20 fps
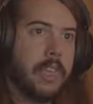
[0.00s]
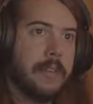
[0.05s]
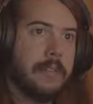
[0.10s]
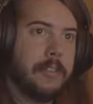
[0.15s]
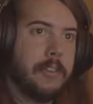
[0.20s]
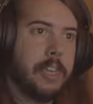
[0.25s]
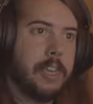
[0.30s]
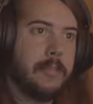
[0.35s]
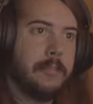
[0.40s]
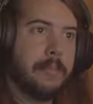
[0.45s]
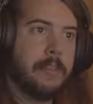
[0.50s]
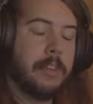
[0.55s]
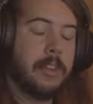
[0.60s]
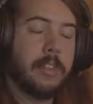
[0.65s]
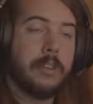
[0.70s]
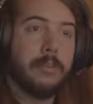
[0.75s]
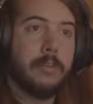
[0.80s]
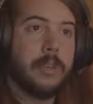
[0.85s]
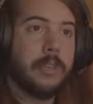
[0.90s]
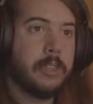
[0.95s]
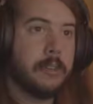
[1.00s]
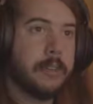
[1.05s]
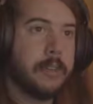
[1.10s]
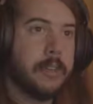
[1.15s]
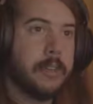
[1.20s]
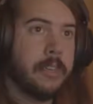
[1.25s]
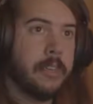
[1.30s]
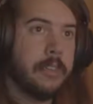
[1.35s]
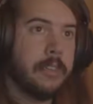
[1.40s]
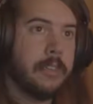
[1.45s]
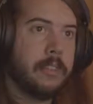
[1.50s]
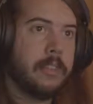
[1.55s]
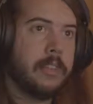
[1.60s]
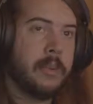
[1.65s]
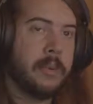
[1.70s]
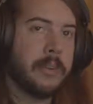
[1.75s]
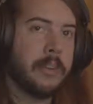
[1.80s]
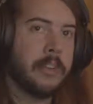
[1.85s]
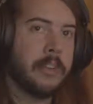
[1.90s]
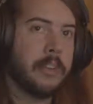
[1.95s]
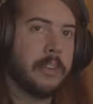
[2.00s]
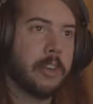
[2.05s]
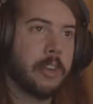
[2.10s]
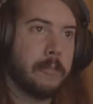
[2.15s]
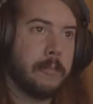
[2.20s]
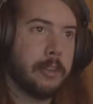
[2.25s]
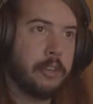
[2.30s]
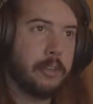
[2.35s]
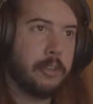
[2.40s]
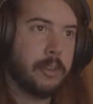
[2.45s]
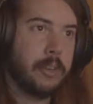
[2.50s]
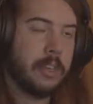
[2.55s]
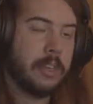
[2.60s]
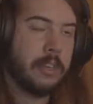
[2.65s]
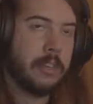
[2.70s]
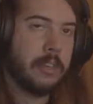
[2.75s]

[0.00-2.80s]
leveled up. Another wheel spin. Let's see what kind of garbage we'll get